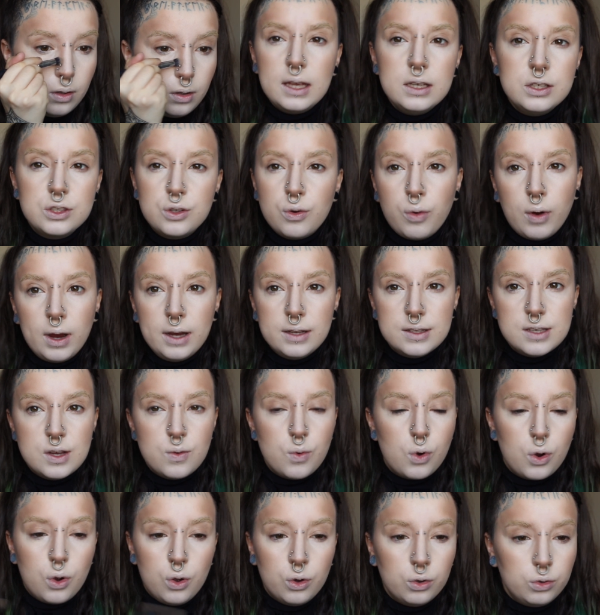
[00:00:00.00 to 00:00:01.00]
It's crazy
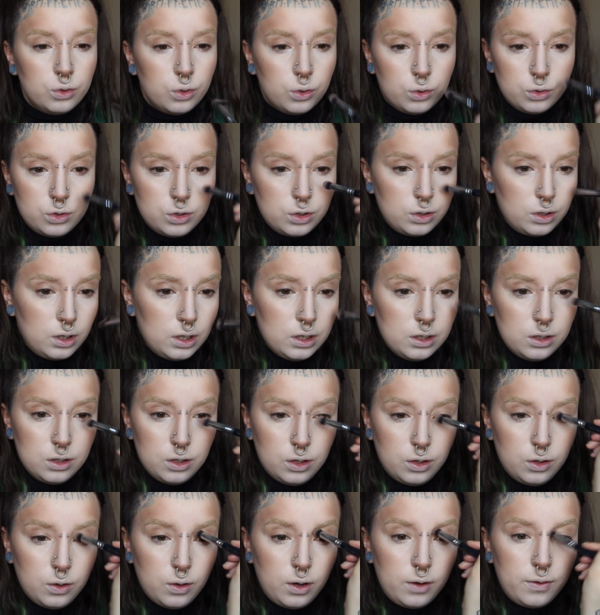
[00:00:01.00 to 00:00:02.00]
what contour can
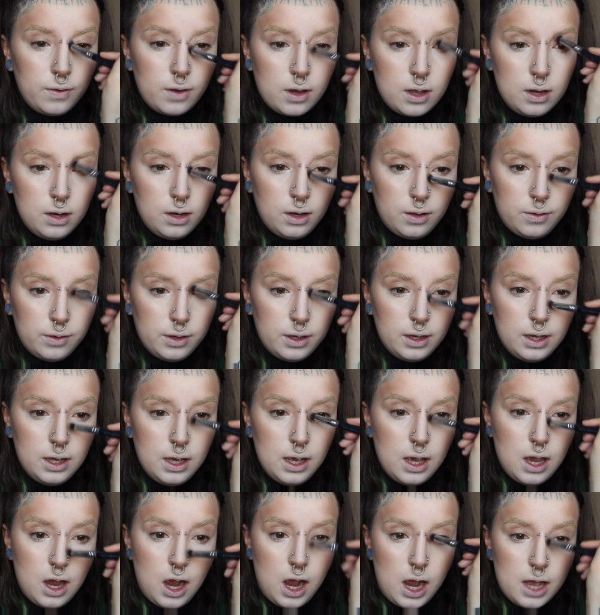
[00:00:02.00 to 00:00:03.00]
do. I fucking love it.
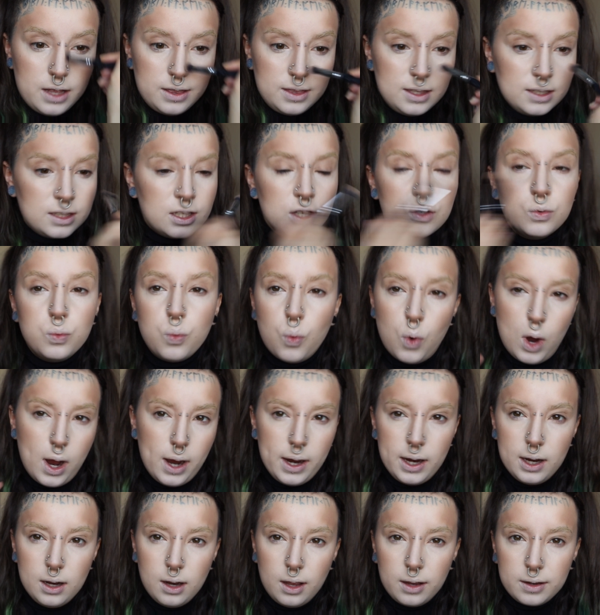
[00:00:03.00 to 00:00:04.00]
This is
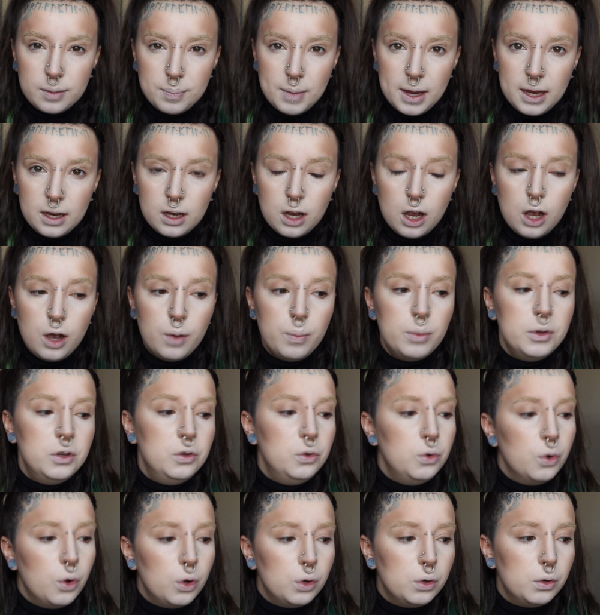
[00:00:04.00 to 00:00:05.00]
why I like makeup,
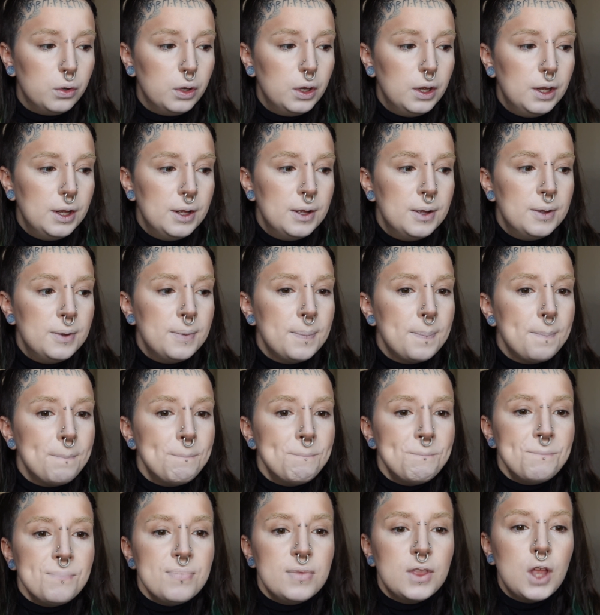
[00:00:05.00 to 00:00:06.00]
not
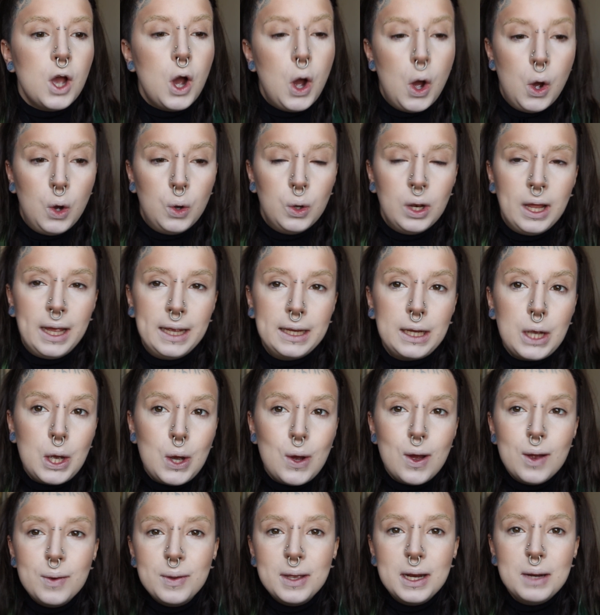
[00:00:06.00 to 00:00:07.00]
the whole like,
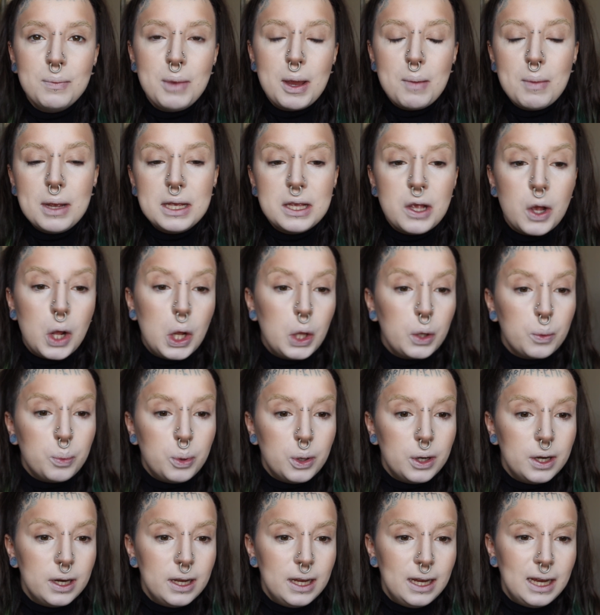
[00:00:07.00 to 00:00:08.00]
oh, I'm gonna make myself look
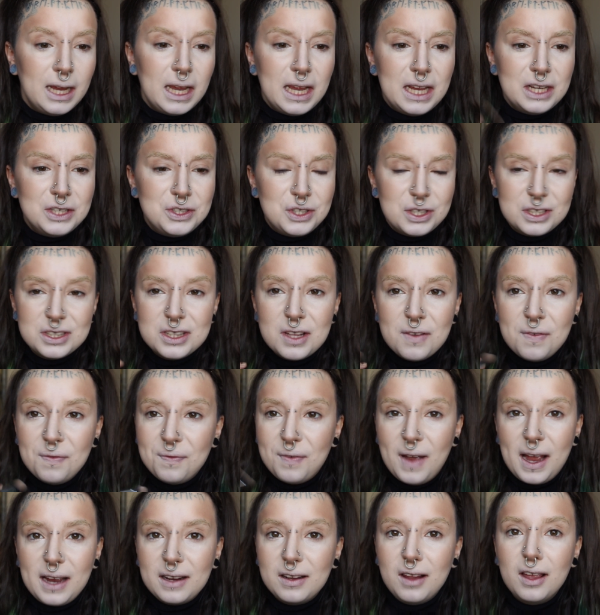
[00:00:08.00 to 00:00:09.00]
pretty. It's just the
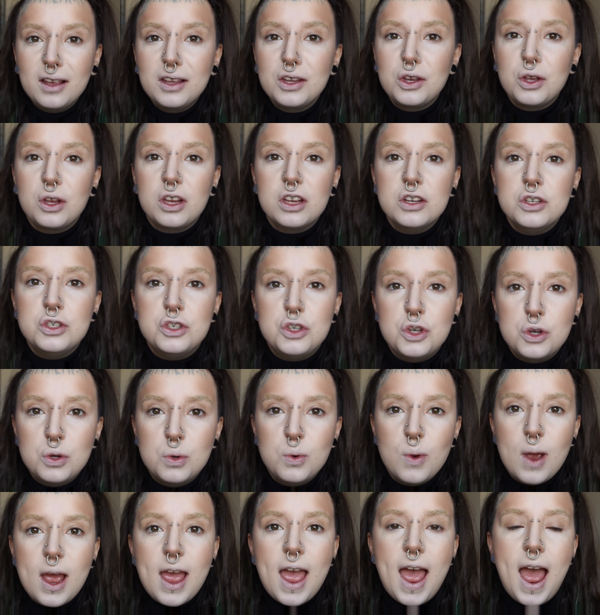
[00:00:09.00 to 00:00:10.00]
fact that you can
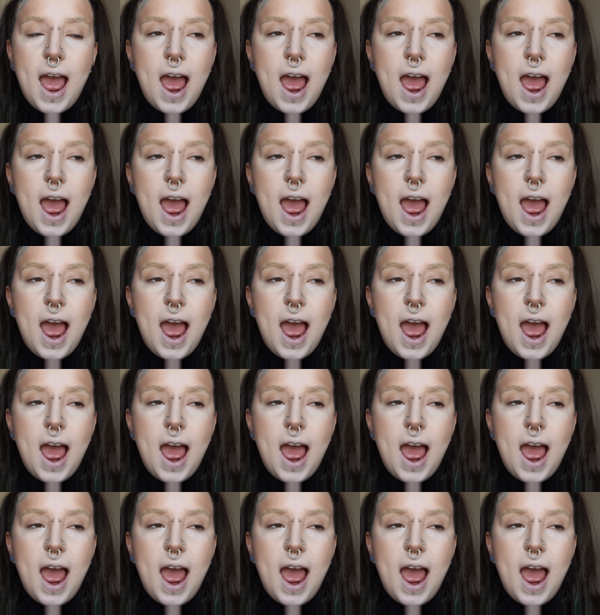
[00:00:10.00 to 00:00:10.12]
do